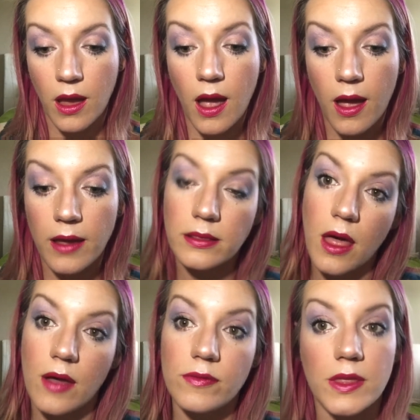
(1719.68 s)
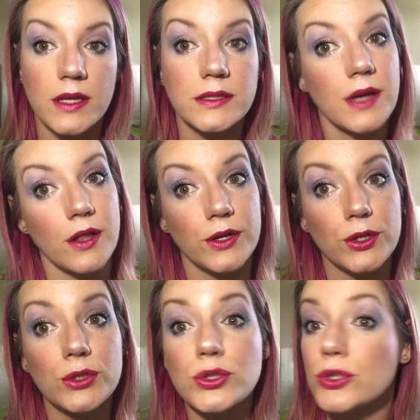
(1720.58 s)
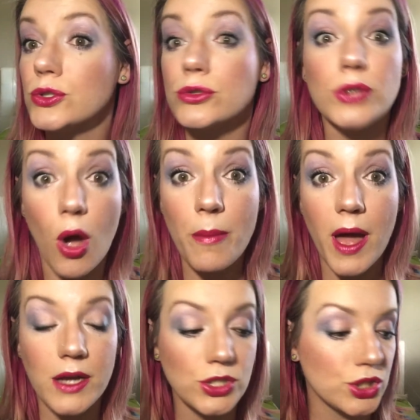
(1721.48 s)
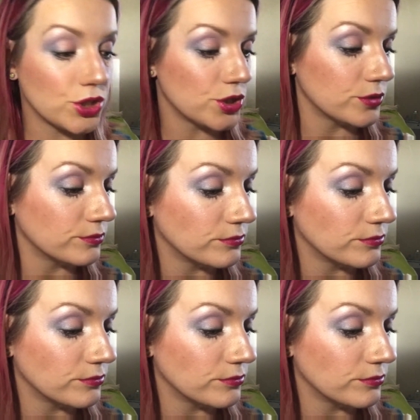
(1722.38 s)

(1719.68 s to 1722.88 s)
I love this color so much.